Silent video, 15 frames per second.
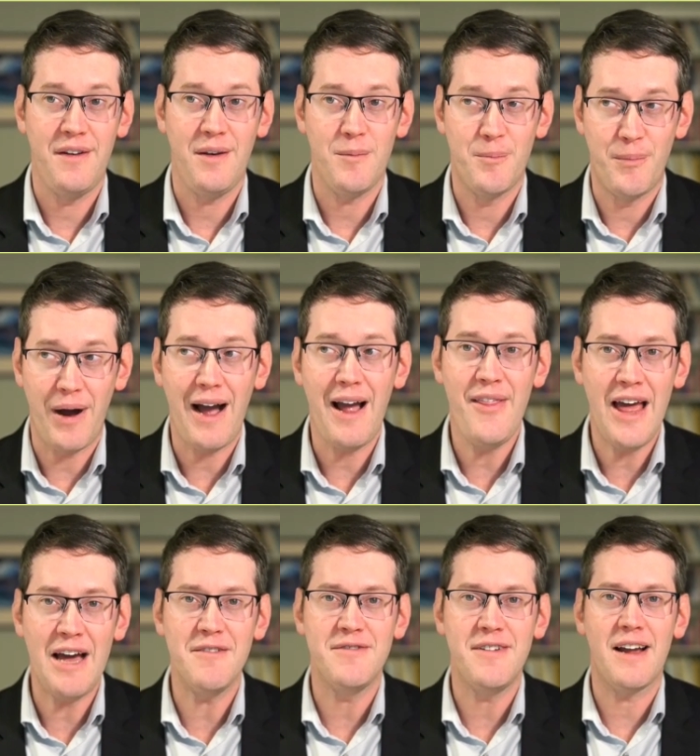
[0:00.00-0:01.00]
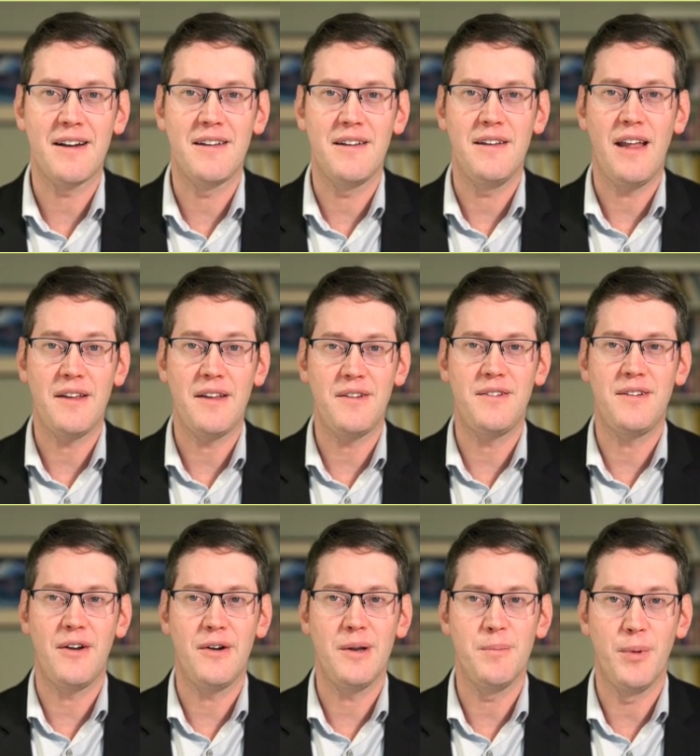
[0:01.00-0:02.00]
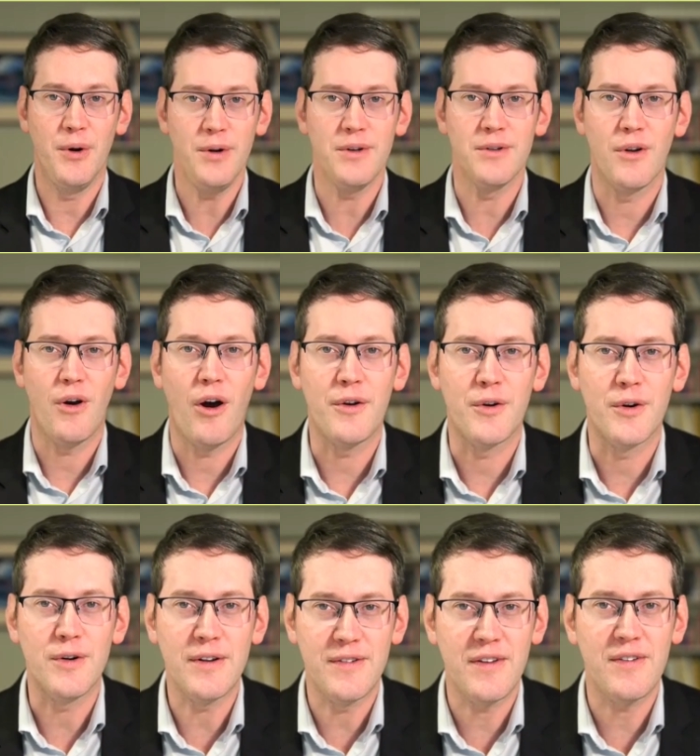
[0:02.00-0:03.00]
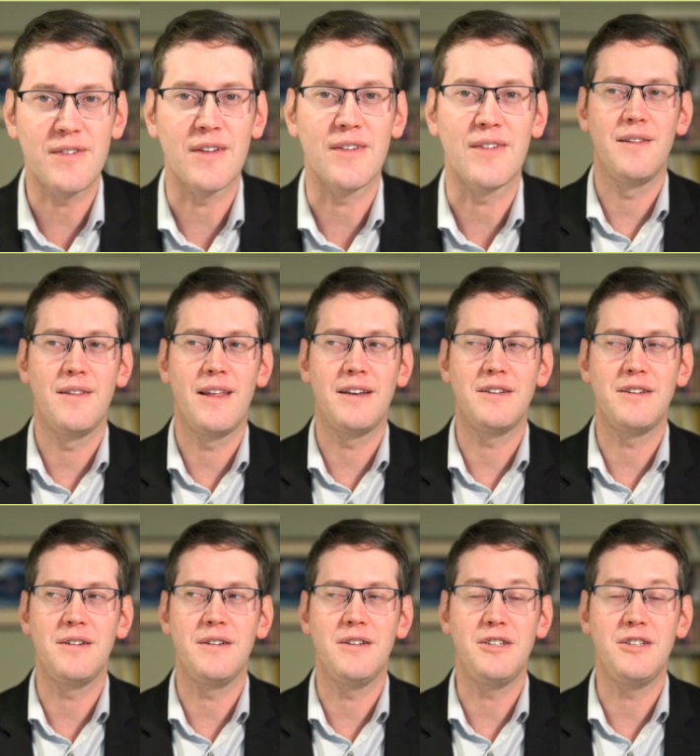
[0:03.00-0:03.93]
by that fact, a necessary burden on her existence that